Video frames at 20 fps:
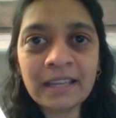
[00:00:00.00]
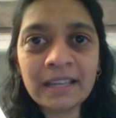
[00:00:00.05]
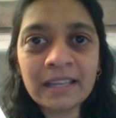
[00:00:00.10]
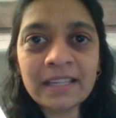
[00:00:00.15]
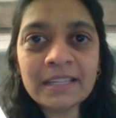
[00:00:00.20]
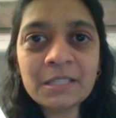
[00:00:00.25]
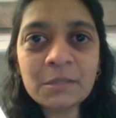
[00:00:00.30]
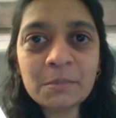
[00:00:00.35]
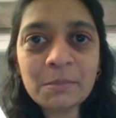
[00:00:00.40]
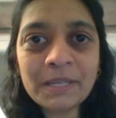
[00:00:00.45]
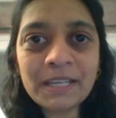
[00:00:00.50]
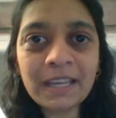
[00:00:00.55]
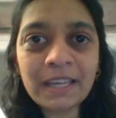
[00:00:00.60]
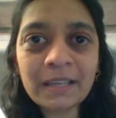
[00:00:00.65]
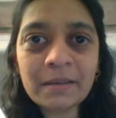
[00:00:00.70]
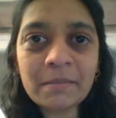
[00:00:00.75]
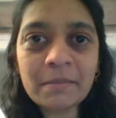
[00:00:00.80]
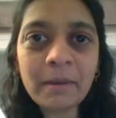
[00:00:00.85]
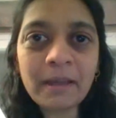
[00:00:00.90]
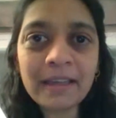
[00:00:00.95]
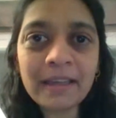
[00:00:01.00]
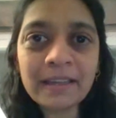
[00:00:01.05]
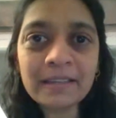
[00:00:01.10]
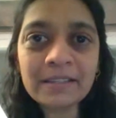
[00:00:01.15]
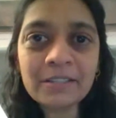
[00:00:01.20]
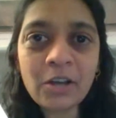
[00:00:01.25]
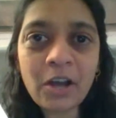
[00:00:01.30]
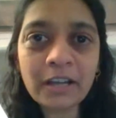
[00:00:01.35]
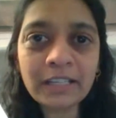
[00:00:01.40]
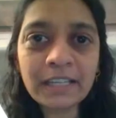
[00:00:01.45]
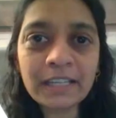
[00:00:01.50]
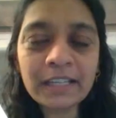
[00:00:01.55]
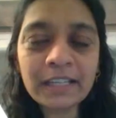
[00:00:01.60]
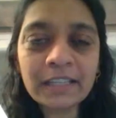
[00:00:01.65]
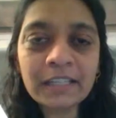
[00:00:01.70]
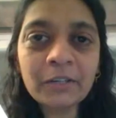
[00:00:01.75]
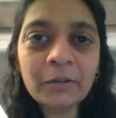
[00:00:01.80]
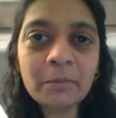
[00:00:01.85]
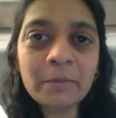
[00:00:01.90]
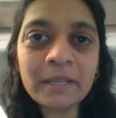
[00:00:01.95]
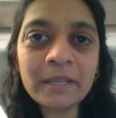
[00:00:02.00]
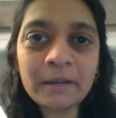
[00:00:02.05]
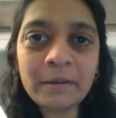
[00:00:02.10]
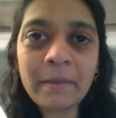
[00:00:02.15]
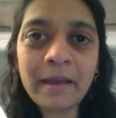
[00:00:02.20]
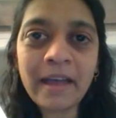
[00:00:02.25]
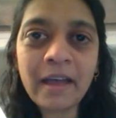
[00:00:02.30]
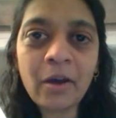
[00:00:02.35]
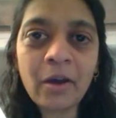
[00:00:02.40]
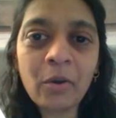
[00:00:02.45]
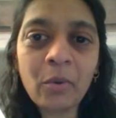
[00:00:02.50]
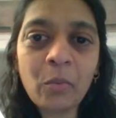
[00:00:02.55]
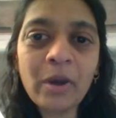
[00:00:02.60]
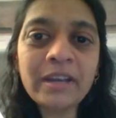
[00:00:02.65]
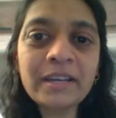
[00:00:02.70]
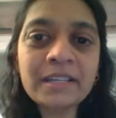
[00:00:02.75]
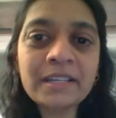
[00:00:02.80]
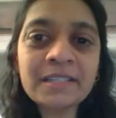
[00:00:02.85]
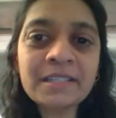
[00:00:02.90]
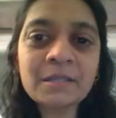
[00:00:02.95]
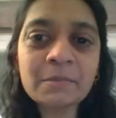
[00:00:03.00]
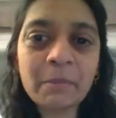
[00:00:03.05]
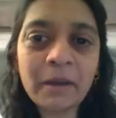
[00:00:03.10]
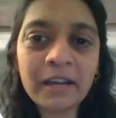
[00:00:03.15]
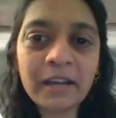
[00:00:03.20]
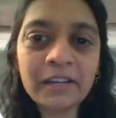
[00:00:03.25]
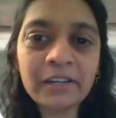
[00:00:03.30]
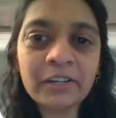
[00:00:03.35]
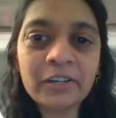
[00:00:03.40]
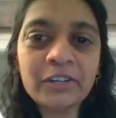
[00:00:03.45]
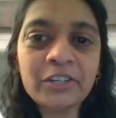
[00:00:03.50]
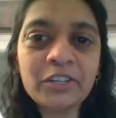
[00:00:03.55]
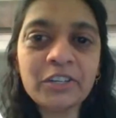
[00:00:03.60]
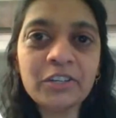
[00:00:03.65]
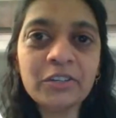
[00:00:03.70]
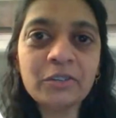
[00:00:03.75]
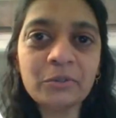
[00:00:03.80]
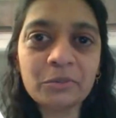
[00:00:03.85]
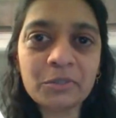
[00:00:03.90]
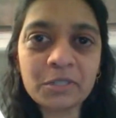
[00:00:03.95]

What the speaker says: Let's begin by talking a little bit about what inspired you